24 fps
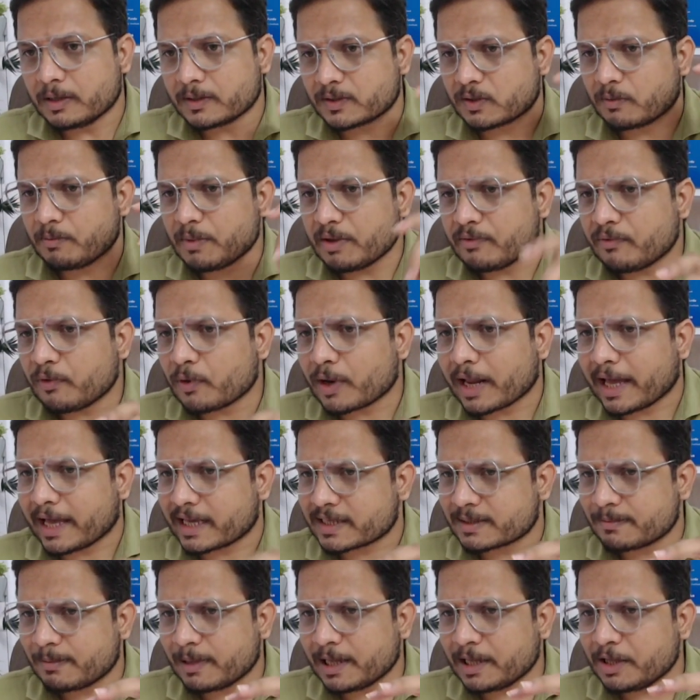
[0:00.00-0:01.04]
So before I
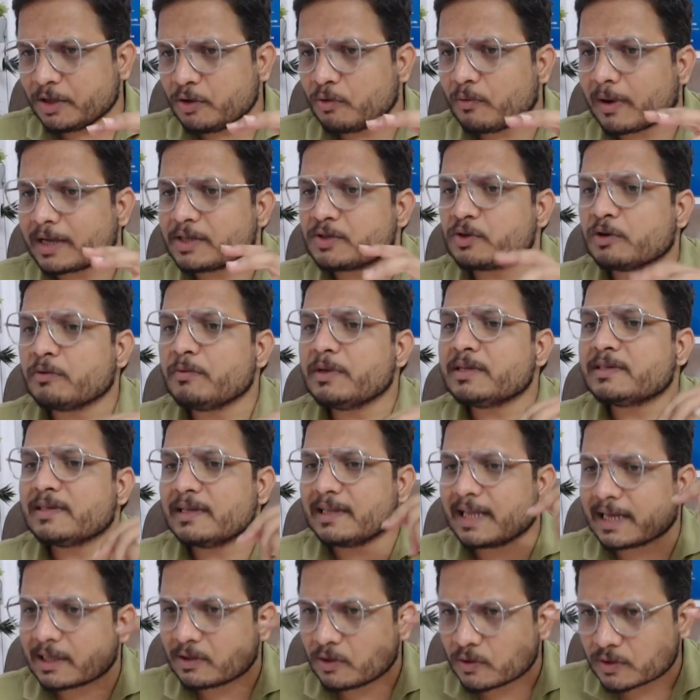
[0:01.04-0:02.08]
explain you why should we
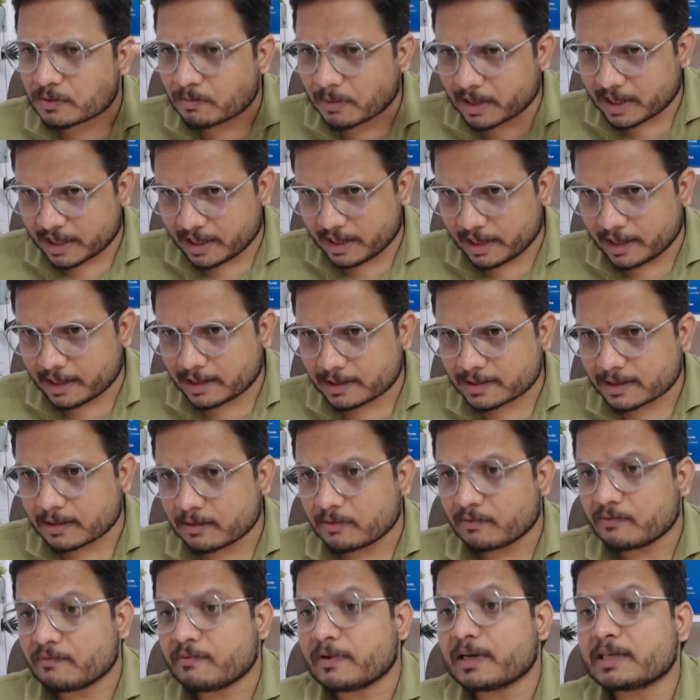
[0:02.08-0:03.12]
select those materials,
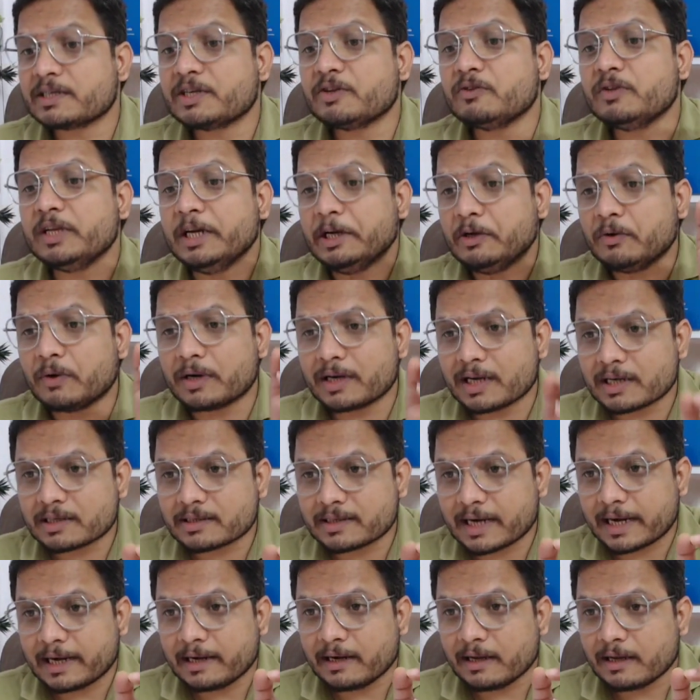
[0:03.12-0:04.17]
first you need to
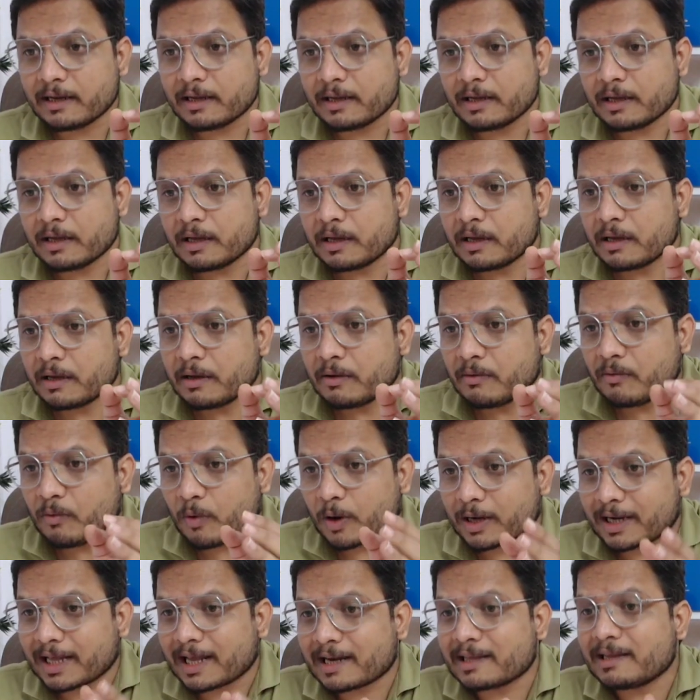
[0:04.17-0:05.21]
understand
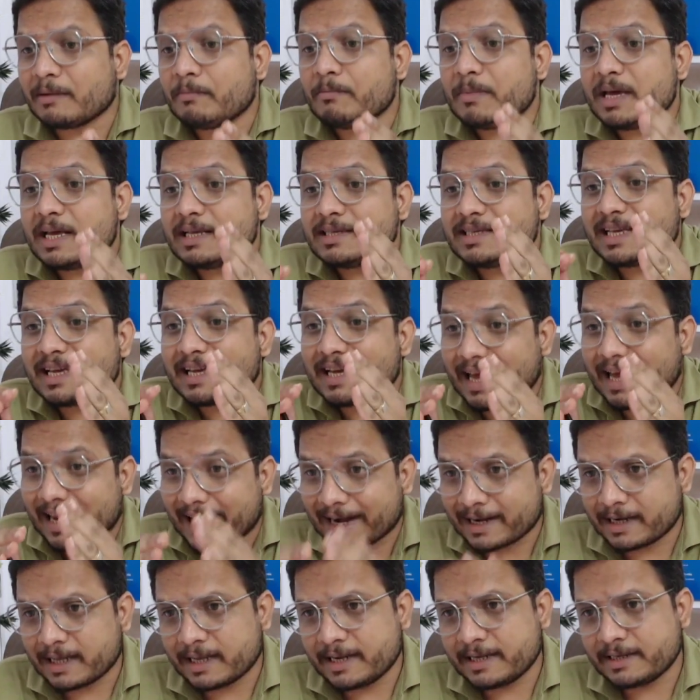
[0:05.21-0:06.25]
what are the basic
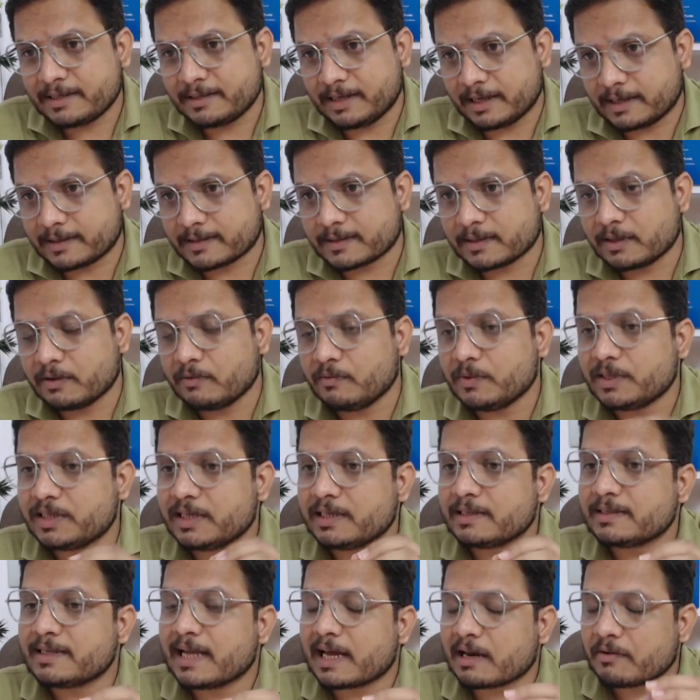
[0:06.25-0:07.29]
characteristics which
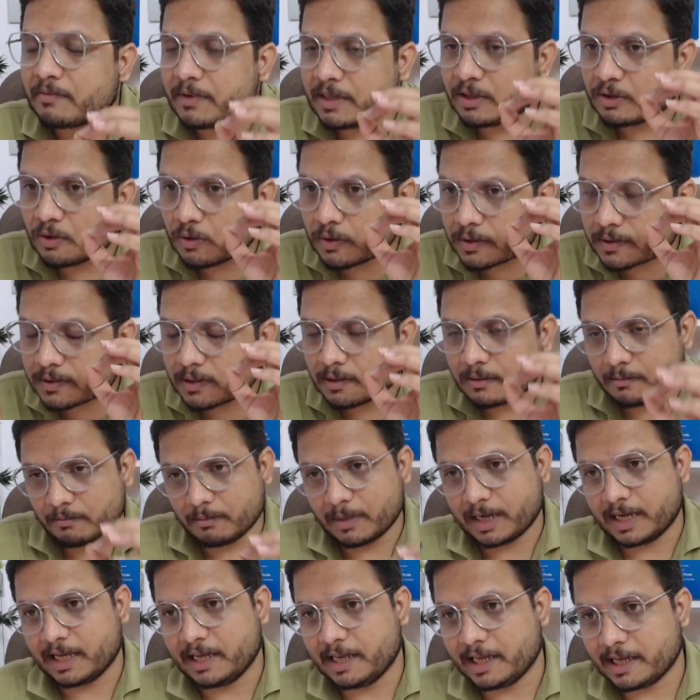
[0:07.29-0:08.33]
is there with those
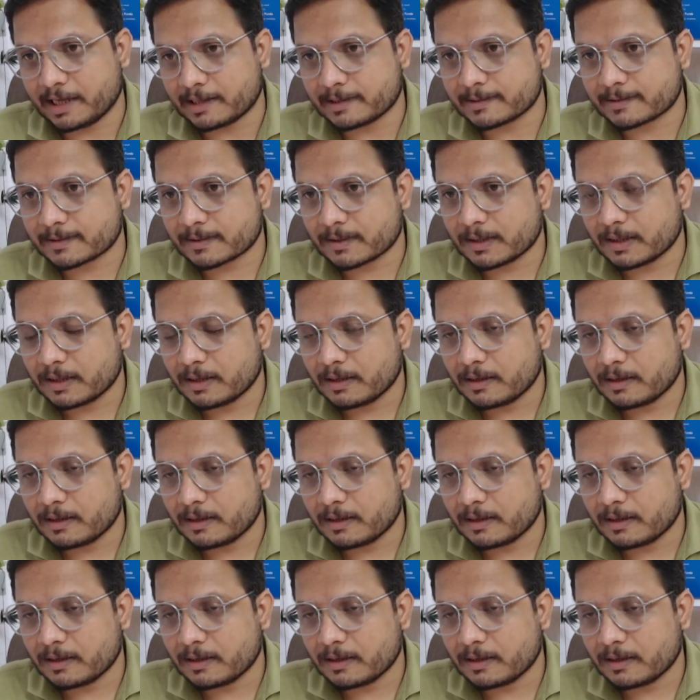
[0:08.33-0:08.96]
materials.